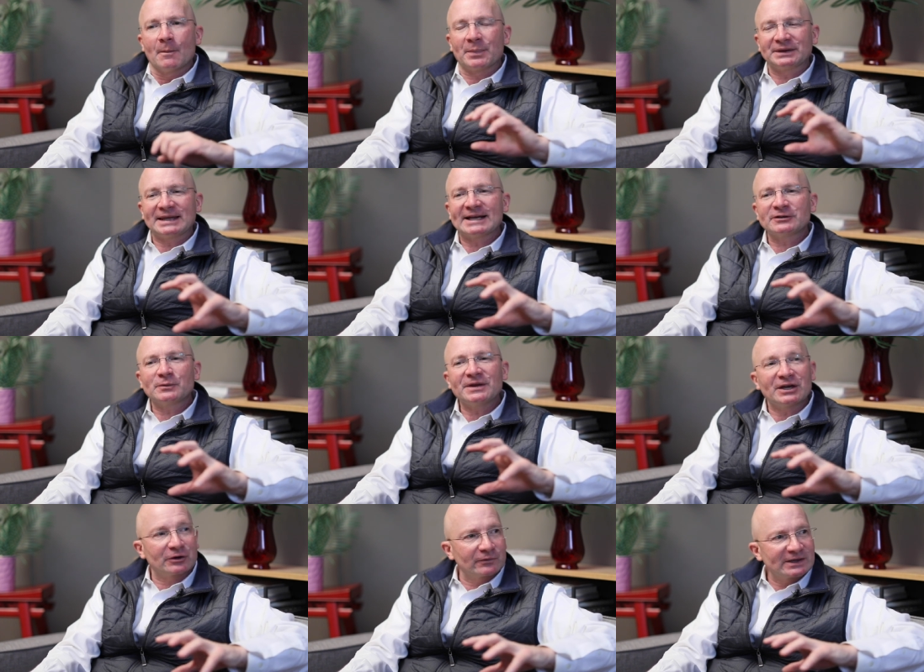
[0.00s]
But that's
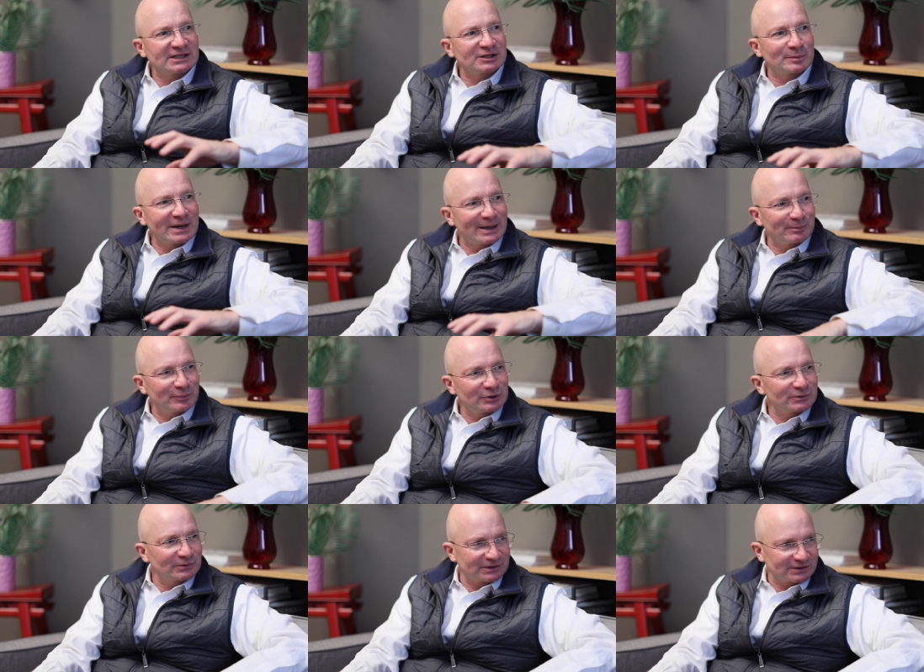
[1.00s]
when the Greenspan
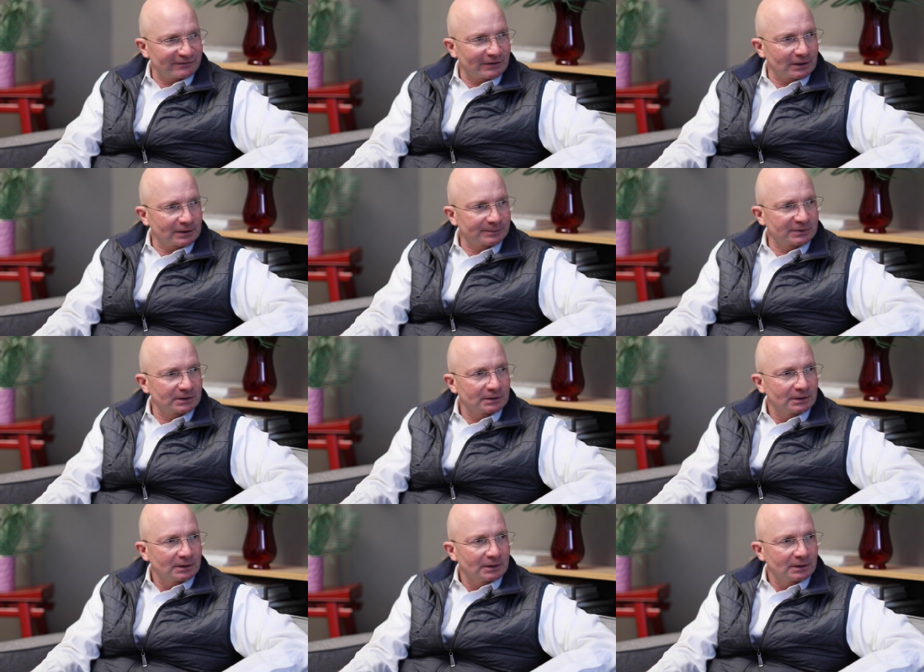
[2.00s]
put was developed.